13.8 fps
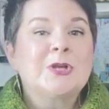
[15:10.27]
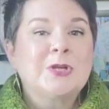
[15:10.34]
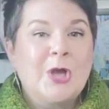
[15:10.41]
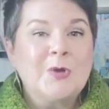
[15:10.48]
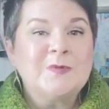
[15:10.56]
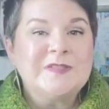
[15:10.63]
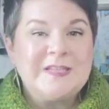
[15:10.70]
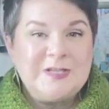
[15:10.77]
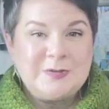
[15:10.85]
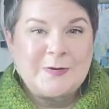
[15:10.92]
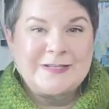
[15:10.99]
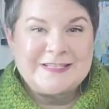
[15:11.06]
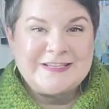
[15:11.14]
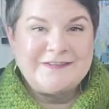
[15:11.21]

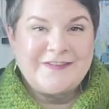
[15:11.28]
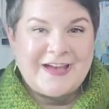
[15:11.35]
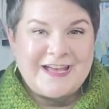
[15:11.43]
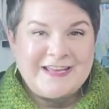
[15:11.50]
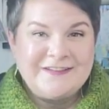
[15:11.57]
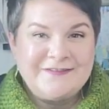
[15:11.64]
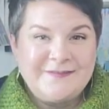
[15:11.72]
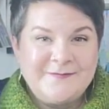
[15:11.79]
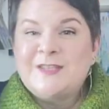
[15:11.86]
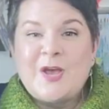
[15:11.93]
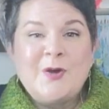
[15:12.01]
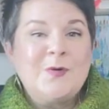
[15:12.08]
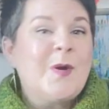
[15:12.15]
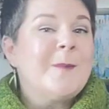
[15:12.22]
COZY25.
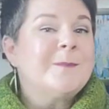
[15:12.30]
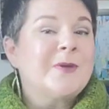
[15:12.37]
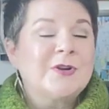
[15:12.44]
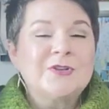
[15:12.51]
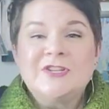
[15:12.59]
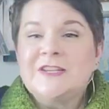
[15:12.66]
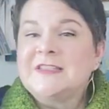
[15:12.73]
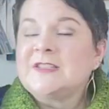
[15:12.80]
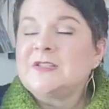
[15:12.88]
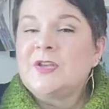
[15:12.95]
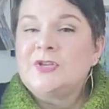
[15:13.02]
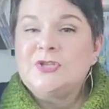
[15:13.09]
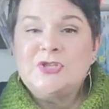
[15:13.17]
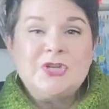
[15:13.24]
So purchase
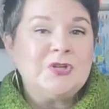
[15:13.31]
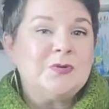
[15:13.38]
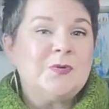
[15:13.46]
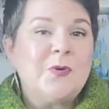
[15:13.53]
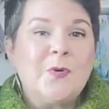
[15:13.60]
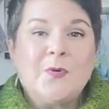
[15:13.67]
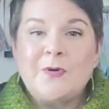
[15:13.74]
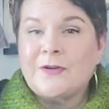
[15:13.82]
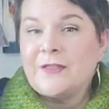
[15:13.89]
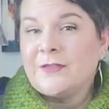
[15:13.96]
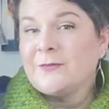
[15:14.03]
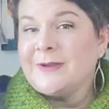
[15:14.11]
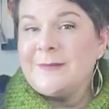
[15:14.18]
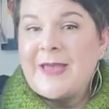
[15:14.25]
2 or
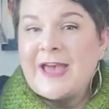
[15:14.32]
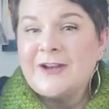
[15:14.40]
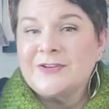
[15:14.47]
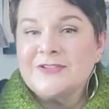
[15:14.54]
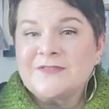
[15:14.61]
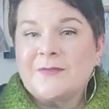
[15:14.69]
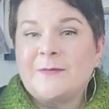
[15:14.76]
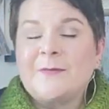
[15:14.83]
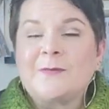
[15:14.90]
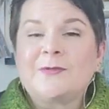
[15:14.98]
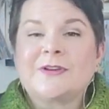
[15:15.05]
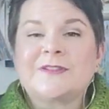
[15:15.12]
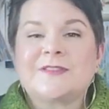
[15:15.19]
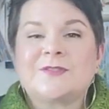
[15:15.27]
3 patterns from the
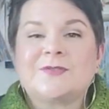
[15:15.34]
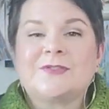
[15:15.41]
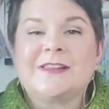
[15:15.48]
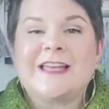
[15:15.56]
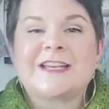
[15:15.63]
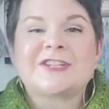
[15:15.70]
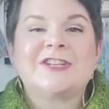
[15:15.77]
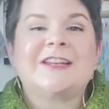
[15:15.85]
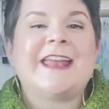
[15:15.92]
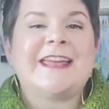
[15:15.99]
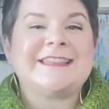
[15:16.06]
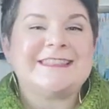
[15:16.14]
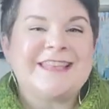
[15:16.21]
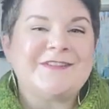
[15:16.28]
Bristol collection
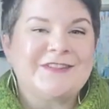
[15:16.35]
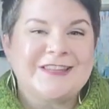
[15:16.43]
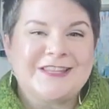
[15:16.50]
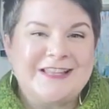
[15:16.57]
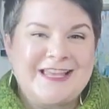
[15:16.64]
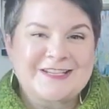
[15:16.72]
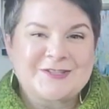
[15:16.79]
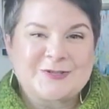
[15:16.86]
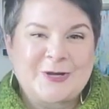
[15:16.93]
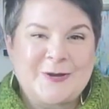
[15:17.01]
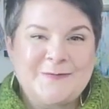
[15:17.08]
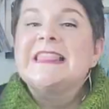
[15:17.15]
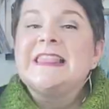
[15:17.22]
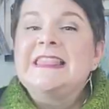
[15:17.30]
and save a little
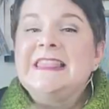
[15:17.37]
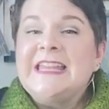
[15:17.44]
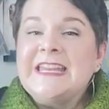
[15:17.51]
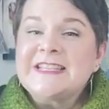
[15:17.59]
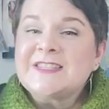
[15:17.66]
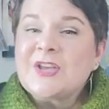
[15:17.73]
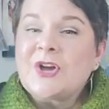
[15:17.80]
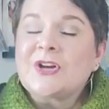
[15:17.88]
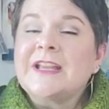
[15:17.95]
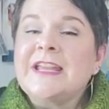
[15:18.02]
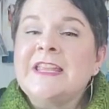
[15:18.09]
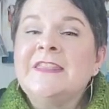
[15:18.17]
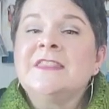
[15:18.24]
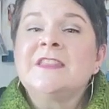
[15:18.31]
extra. Links are
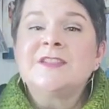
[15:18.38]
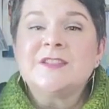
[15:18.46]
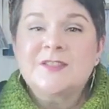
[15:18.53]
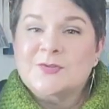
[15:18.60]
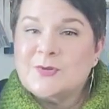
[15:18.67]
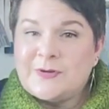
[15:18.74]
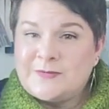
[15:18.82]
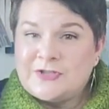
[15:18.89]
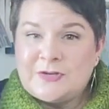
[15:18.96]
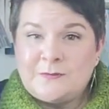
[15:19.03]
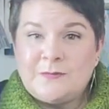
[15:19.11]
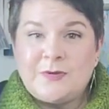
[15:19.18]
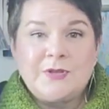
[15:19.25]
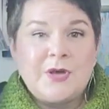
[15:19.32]
in the
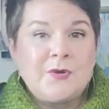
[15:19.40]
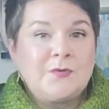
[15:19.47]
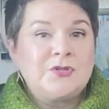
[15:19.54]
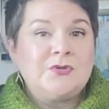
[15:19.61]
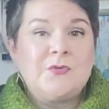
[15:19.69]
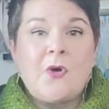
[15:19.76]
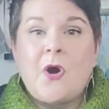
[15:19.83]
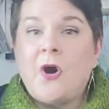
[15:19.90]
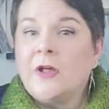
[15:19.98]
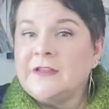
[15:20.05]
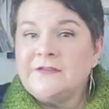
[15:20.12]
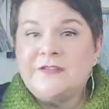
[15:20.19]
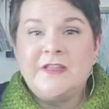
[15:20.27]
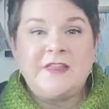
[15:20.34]
description below to
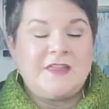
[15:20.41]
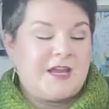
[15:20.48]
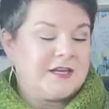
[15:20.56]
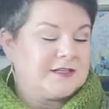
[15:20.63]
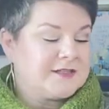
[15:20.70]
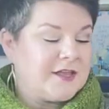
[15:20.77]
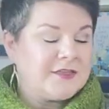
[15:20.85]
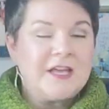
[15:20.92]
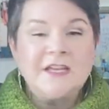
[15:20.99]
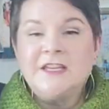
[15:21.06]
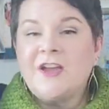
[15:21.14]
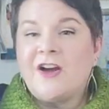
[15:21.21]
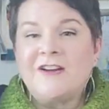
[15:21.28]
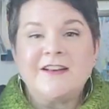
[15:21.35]
all of the things: the
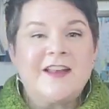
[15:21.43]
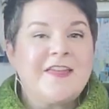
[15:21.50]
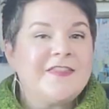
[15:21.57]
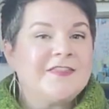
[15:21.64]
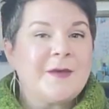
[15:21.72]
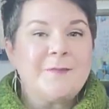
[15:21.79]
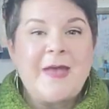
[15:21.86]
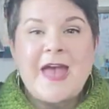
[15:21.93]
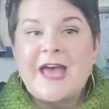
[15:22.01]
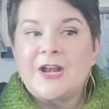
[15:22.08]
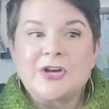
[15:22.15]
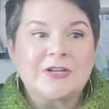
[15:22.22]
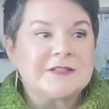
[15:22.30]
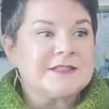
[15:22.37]
yarn, the
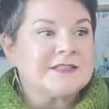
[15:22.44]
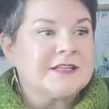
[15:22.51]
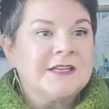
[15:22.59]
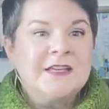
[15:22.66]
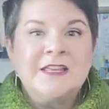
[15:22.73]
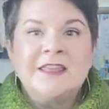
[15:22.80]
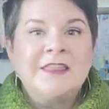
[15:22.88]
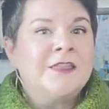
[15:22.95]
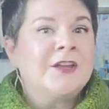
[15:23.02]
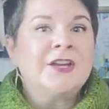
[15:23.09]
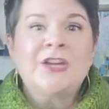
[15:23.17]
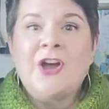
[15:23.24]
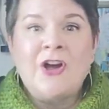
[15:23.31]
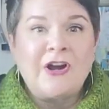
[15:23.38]
patterns,
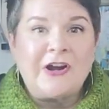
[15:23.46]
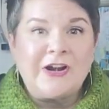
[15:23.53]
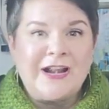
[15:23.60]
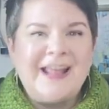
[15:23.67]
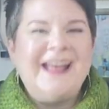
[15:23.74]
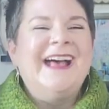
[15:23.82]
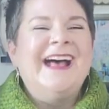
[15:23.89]
the yarn.